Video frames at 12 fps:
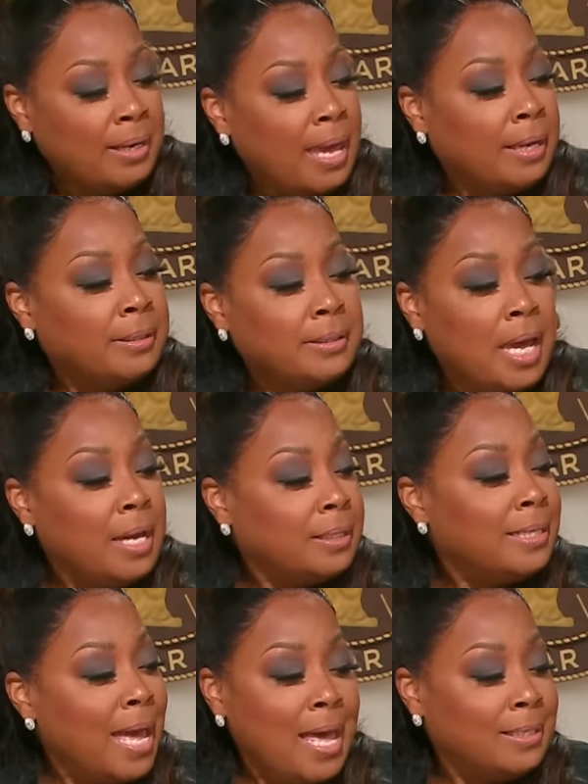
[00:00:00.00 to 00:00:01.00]
like a duck,
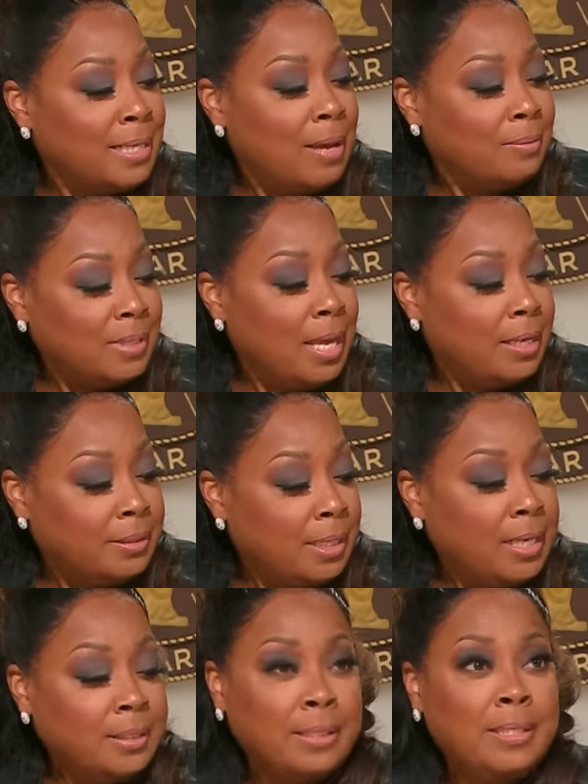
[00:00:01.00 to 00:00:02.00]
nine times out of
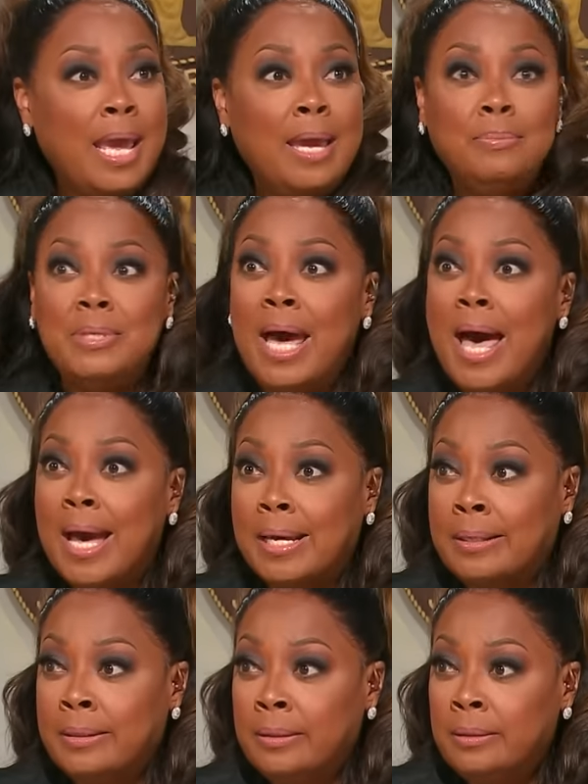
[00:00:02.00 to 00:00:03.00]
ten, it's a damn duck.
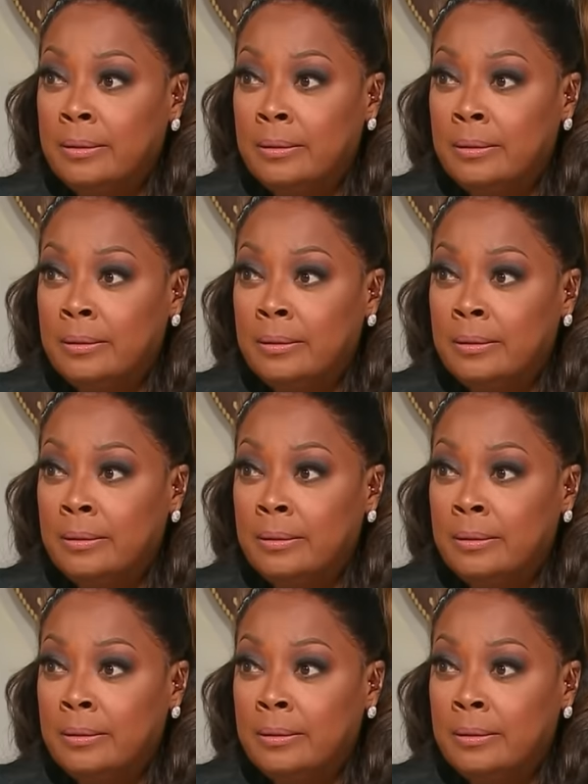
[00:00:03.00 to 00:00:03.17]
Duck.